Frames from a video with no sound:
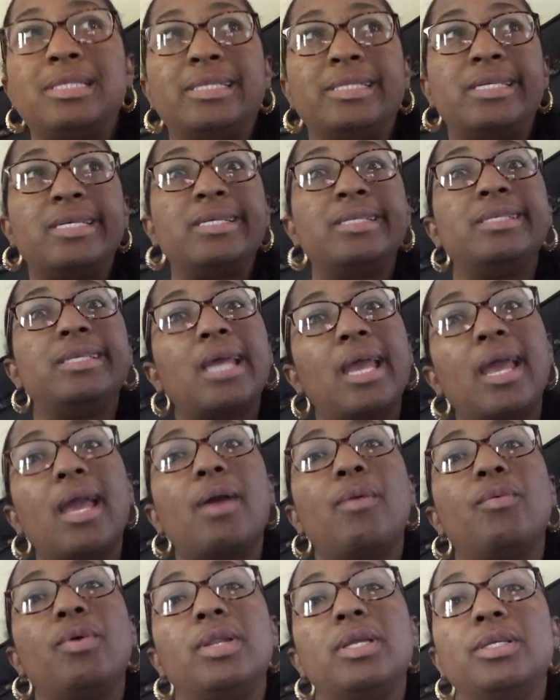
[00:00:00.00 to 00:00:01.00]
today
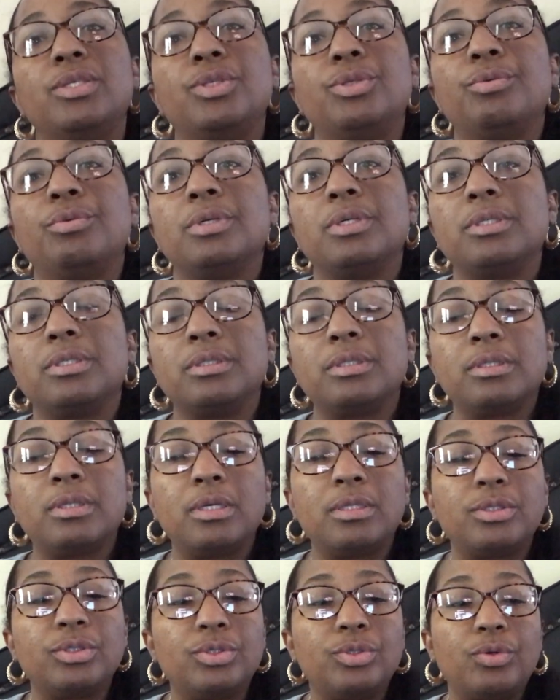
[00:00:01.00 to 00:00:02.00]
I went into
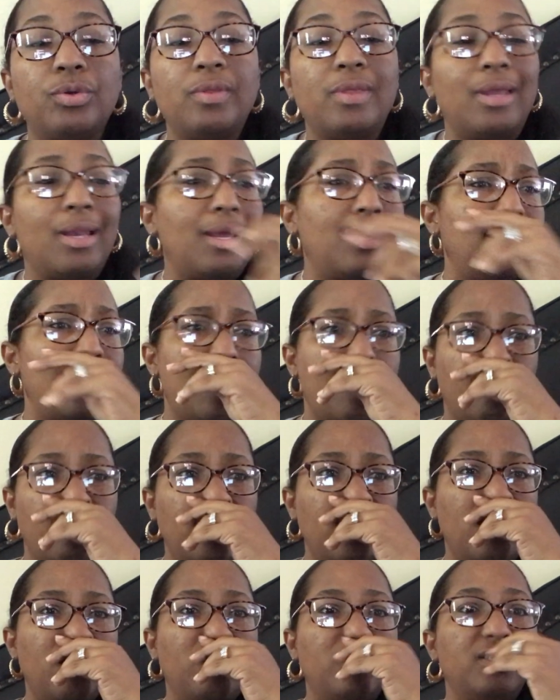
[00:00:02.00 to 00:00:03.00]
a store that I never
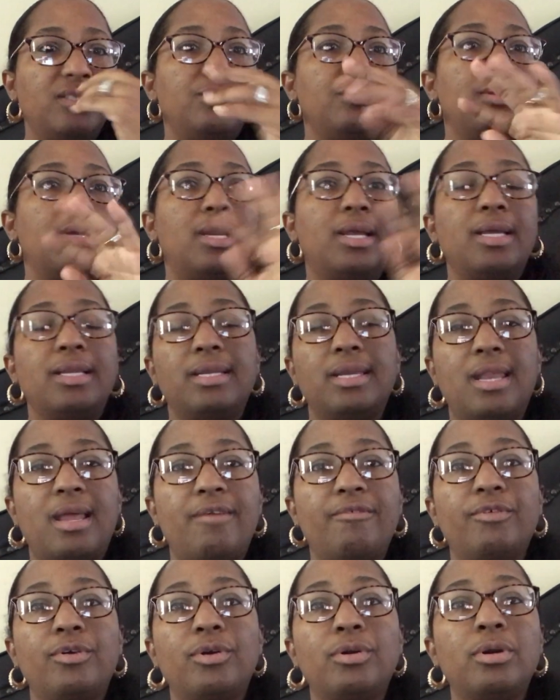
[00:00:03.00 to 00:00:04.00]
go into, that I
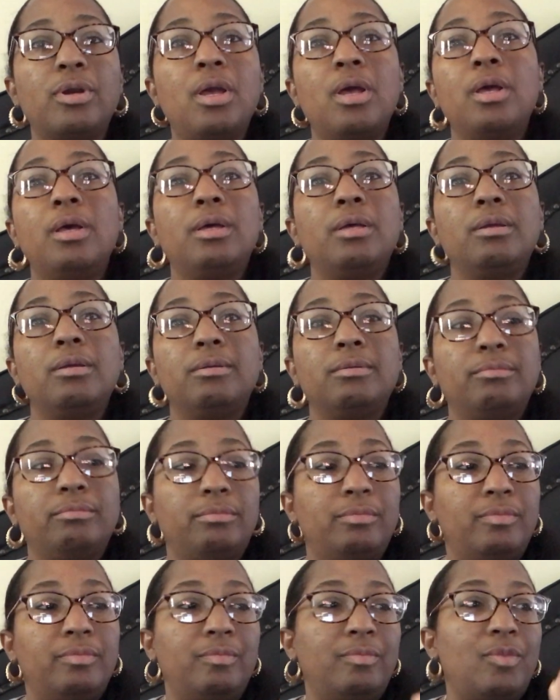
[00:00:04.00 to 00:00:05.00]
never
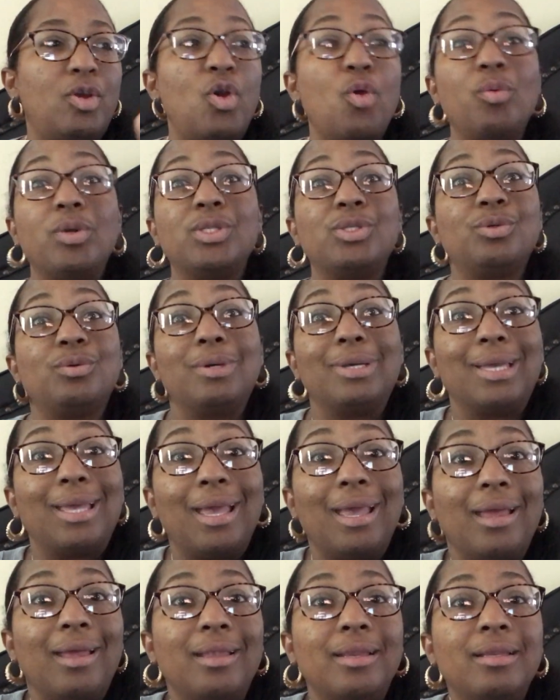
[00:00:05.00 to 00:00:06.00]
go into
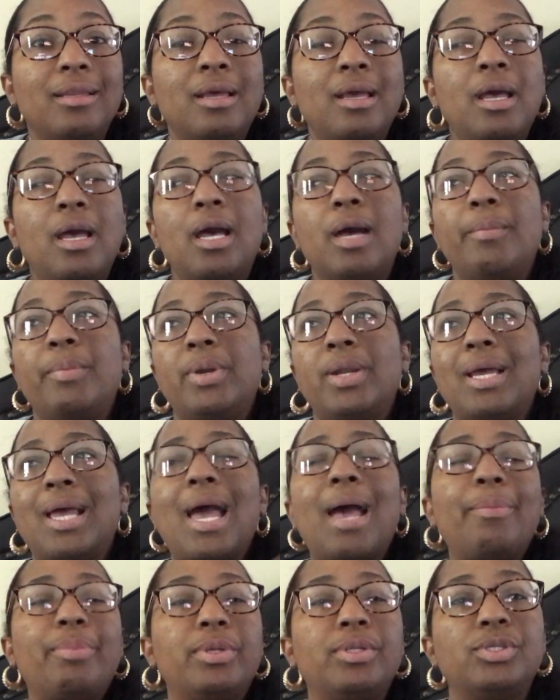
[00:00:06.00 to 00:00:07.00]
again, but I
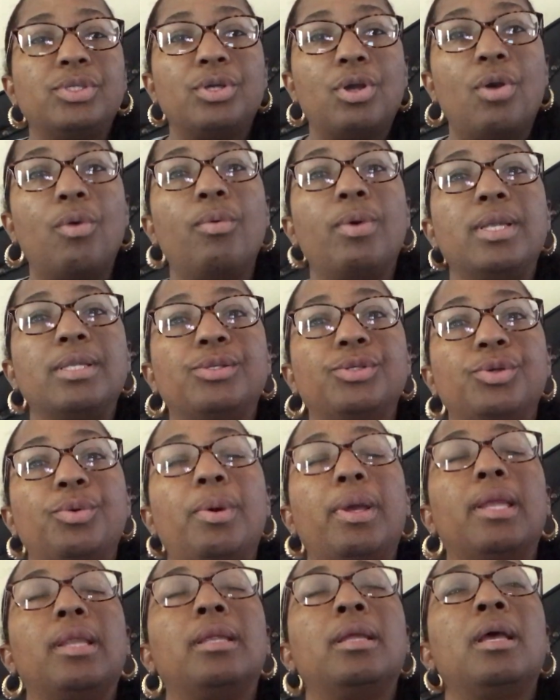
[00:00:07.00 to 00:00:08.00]
happened to go into
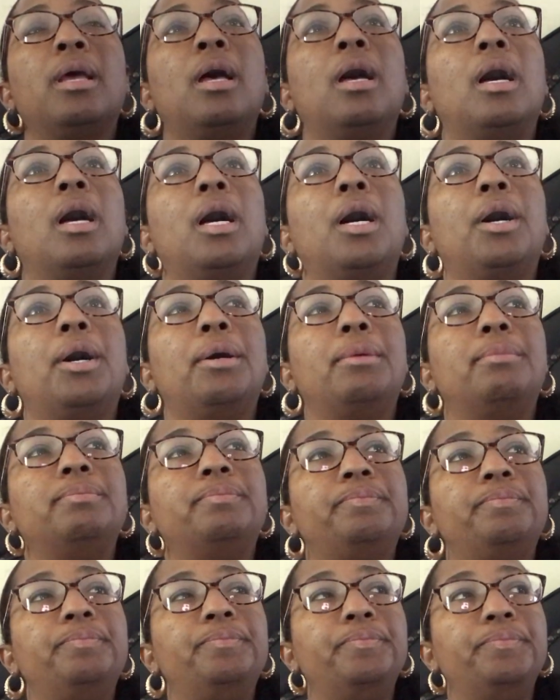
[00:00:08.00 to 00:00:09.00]
it.
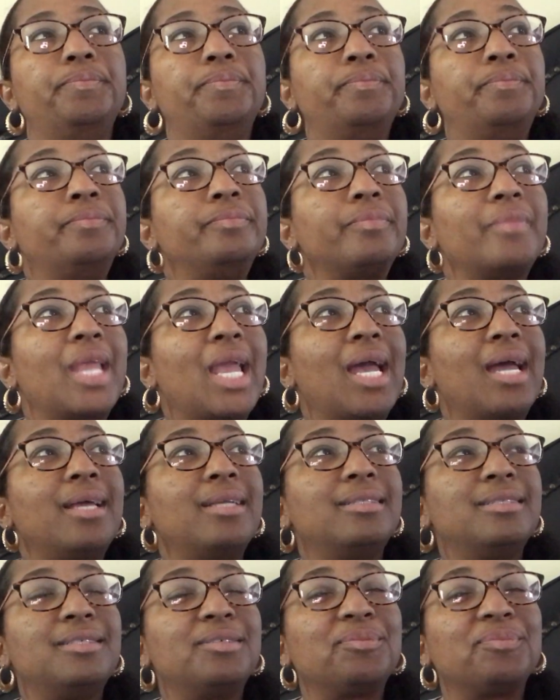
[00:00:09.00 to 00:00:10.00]

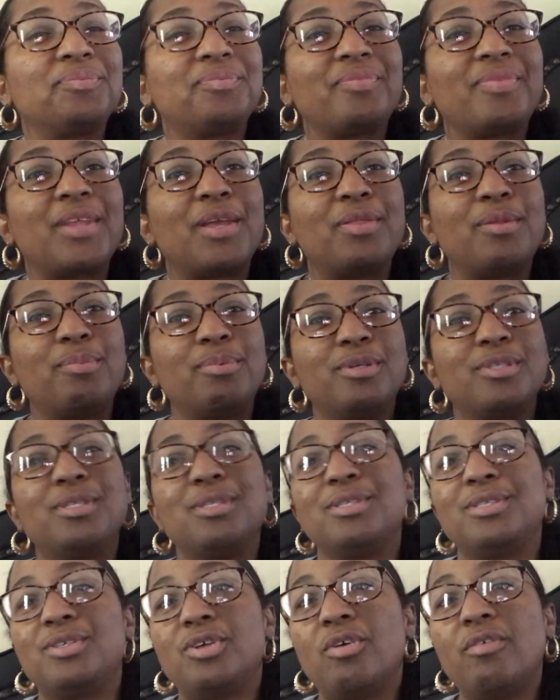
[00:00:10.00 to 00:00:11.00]
And the
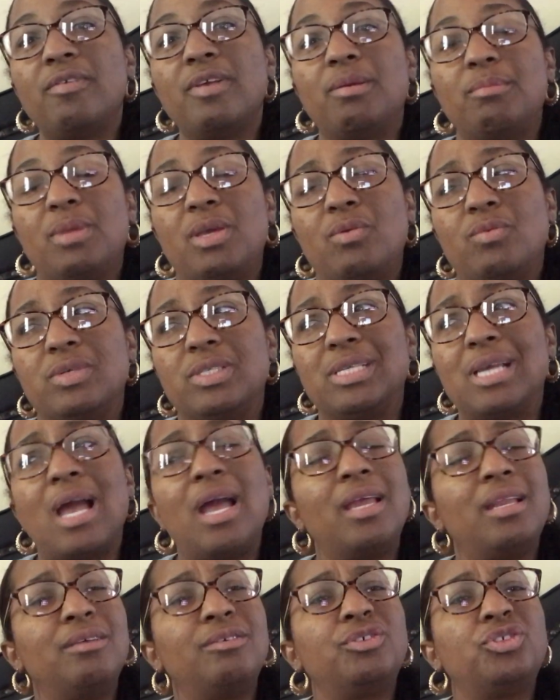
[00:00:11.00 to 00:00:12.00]
person serving me was
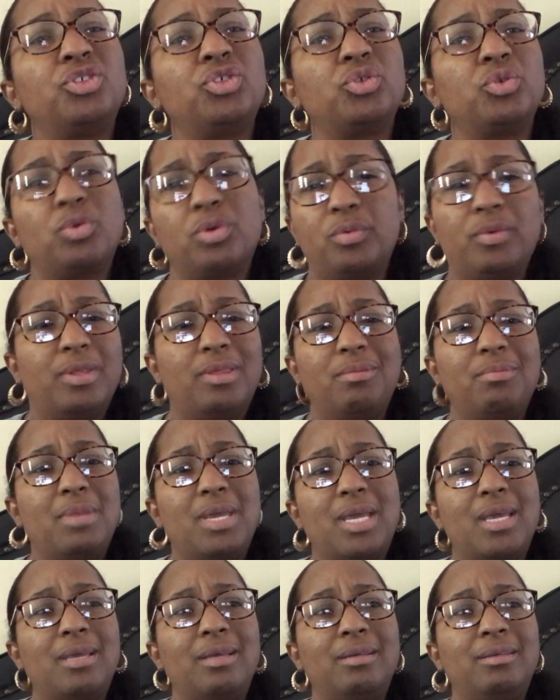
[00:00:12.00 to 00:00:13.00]
kind of short with
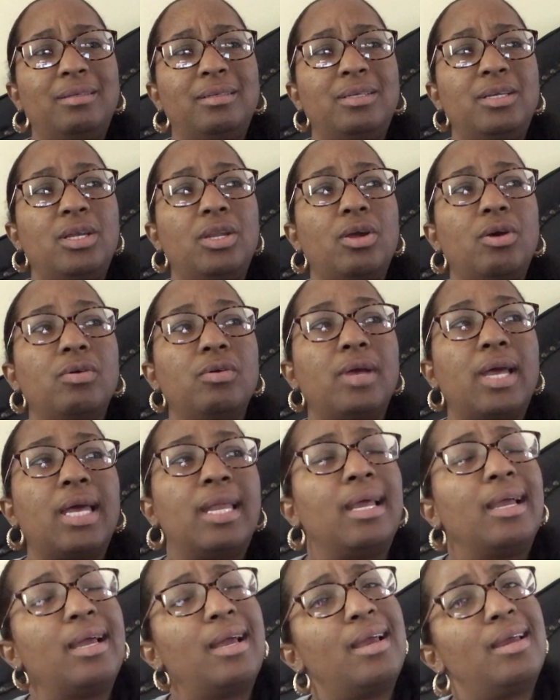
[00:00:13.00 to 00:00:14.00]
me,
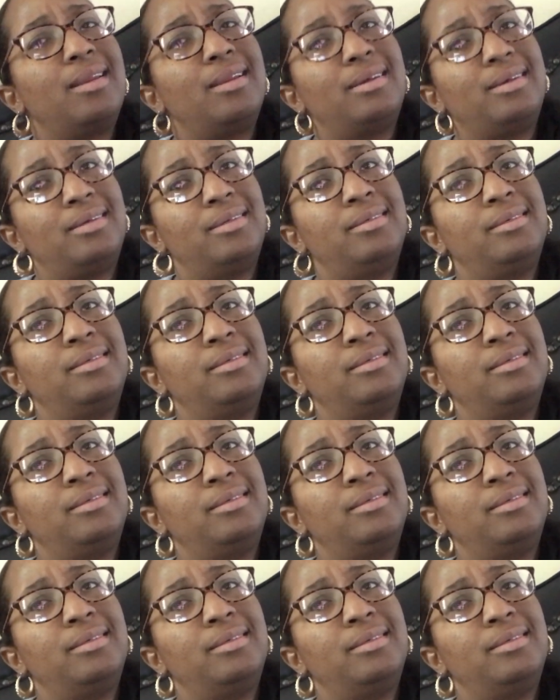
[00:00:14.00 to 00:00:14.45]
and I kind of